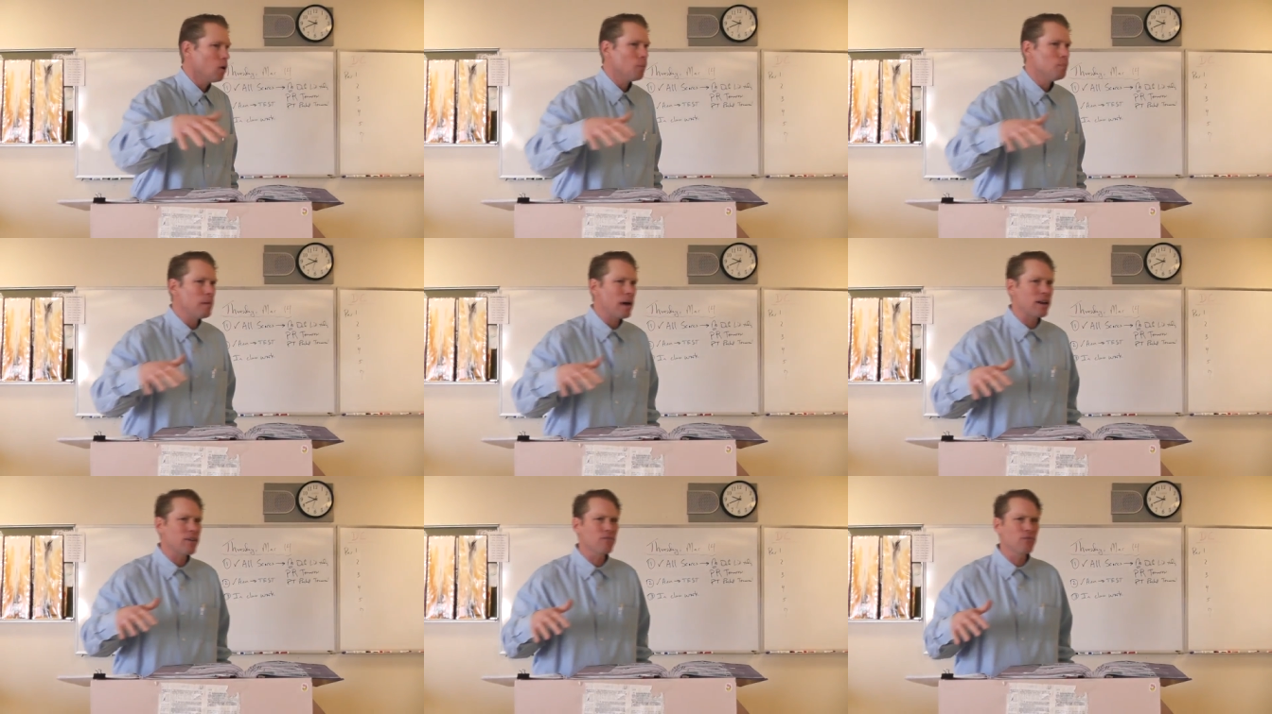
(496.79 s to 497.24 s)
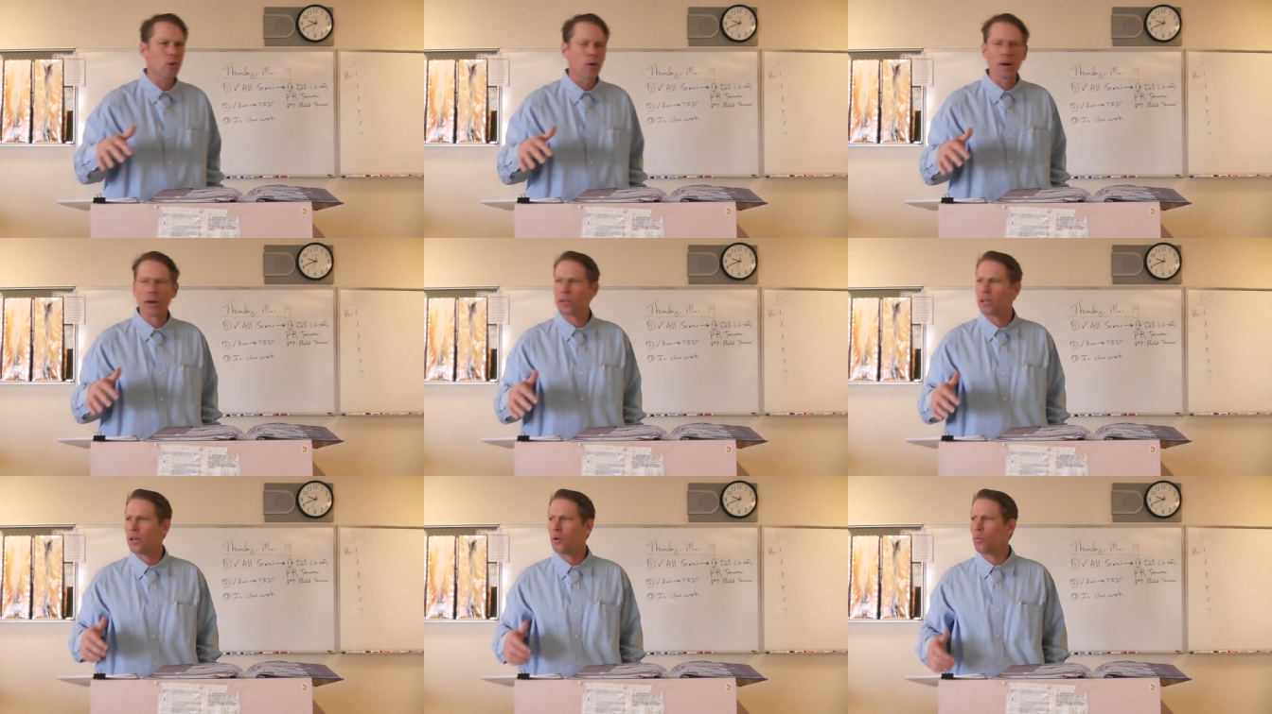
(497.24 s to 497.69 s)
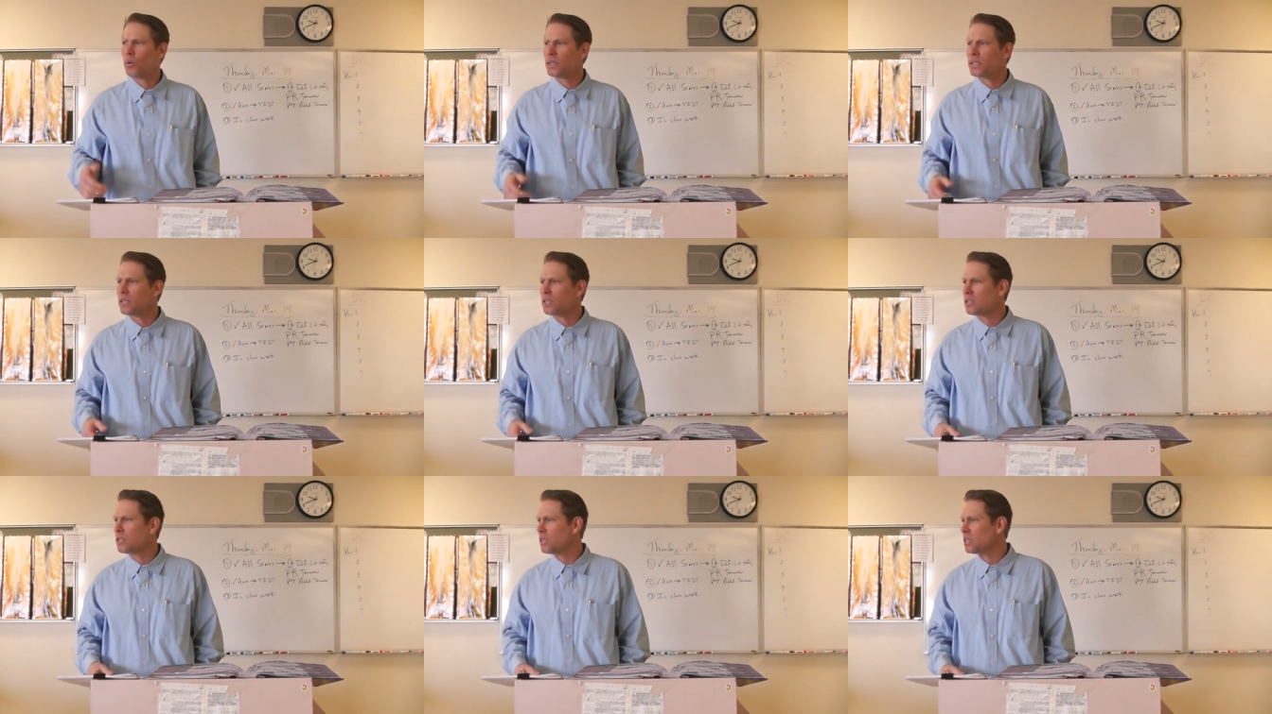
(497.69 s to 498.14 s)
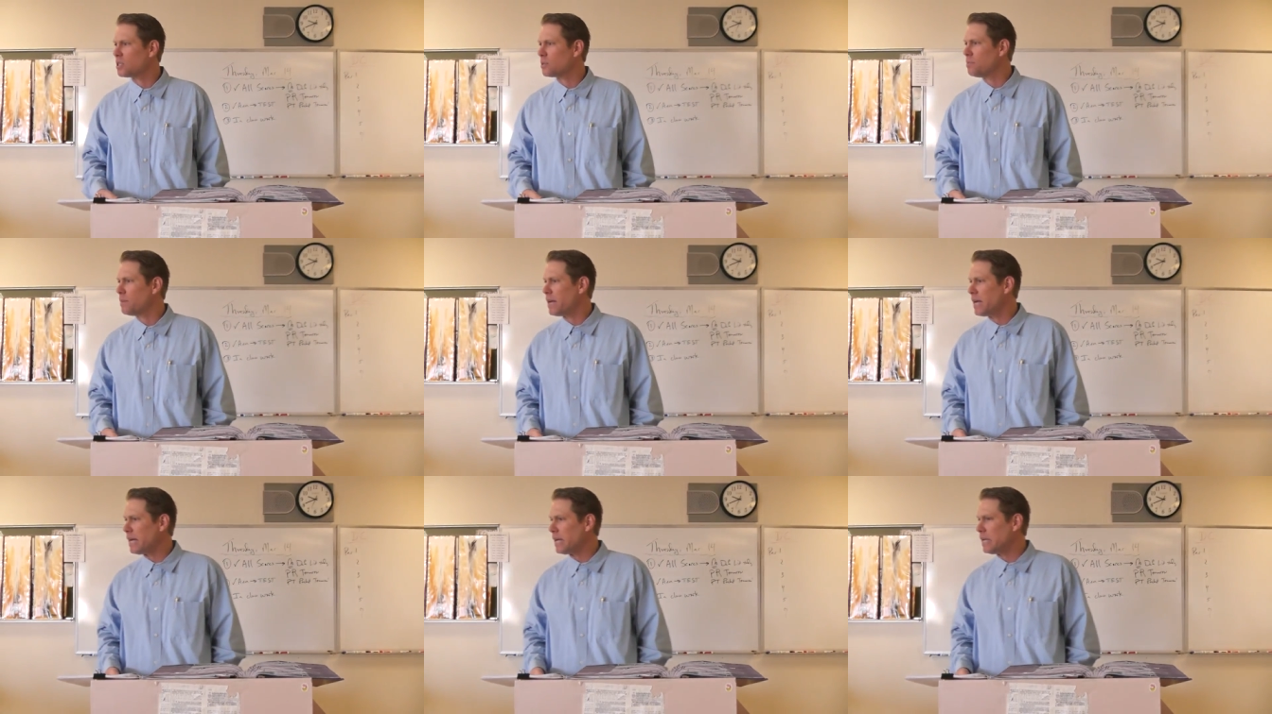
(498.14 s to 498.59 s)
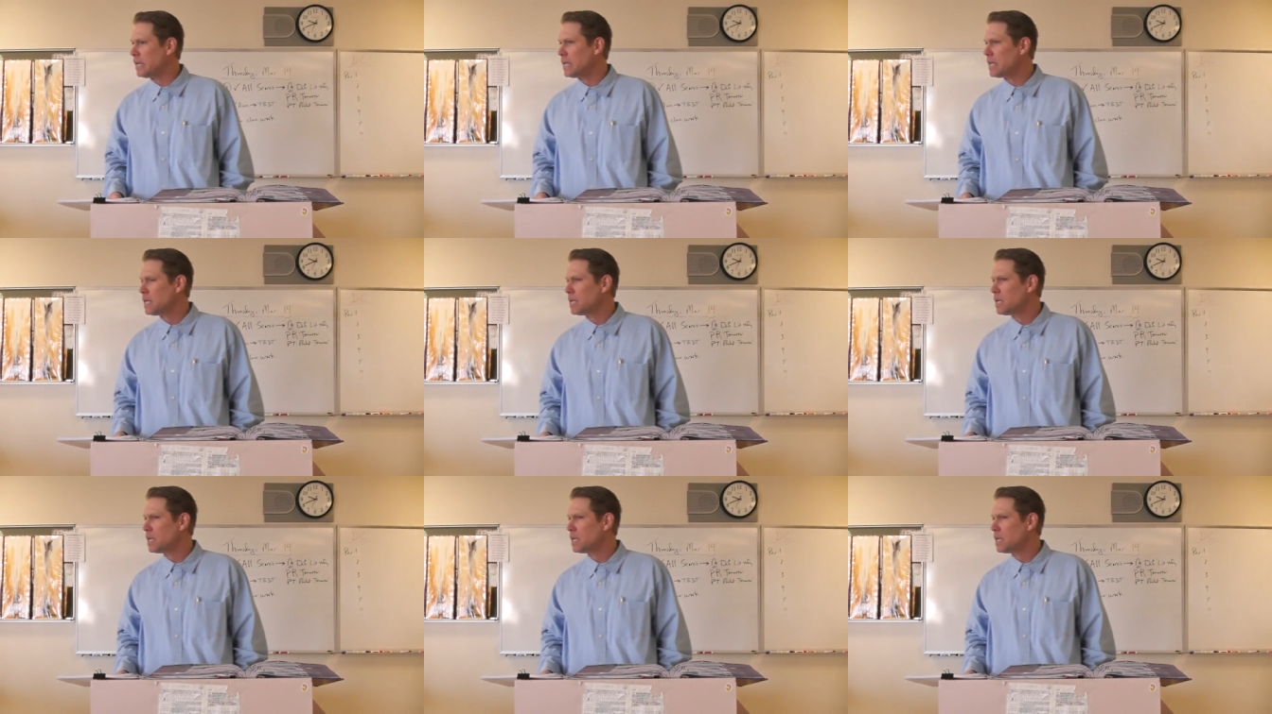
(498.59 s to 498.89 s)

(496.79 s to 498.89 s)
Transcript: Metaphorically, what does this mean?